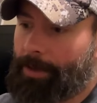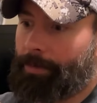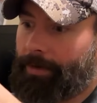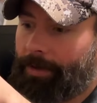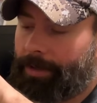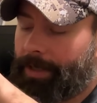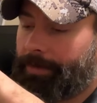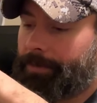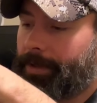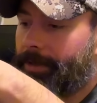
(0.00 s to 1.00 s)
to get blood and
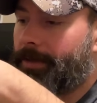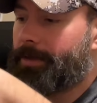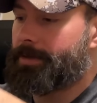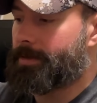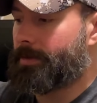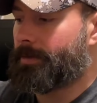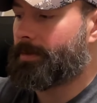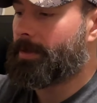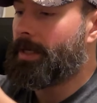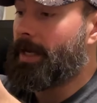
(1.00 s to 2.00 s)
everything on it, so.
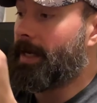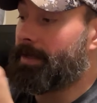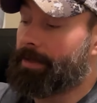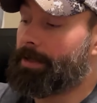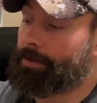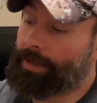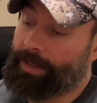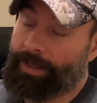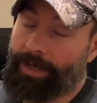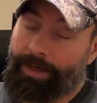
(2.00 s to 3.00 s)
And another
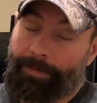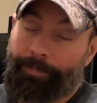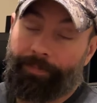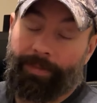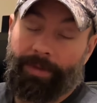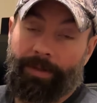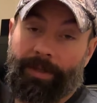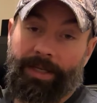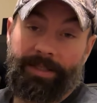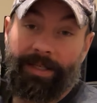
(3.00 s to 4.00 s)
thing, that
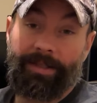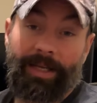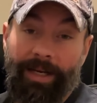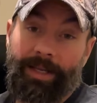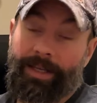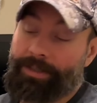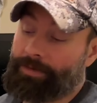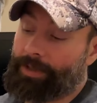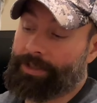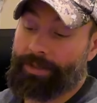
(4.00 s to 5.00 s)
synthetic
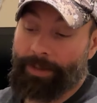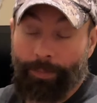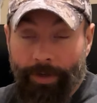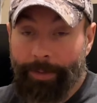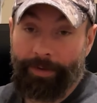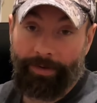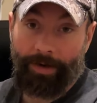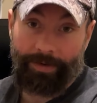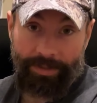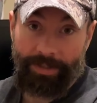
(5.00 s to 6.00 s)
insulation, that
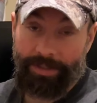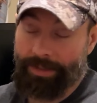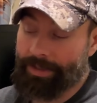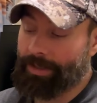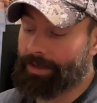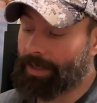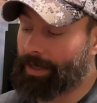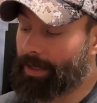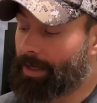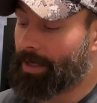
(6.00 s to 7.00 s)
Primalock, because it's a
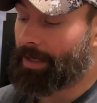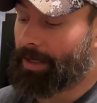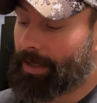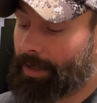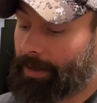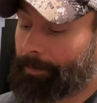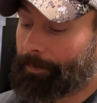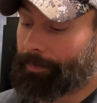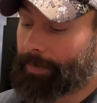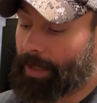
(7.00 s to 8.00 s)
synthetic,
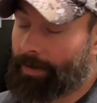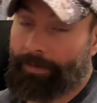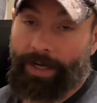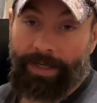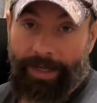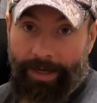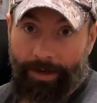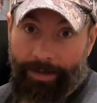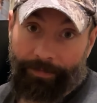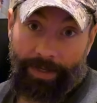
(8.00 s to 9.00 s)
unlike
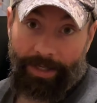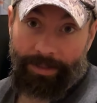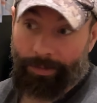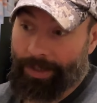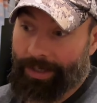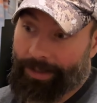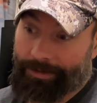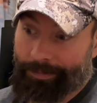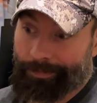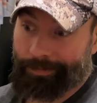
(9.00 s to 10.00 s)
down, if it gets wet, it's
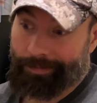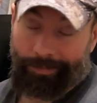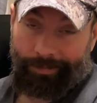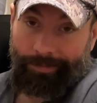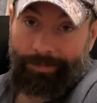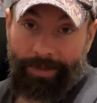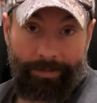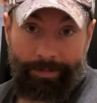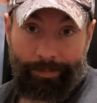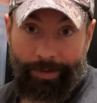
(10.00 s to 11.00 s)

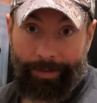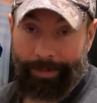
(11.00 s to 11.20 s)
pretty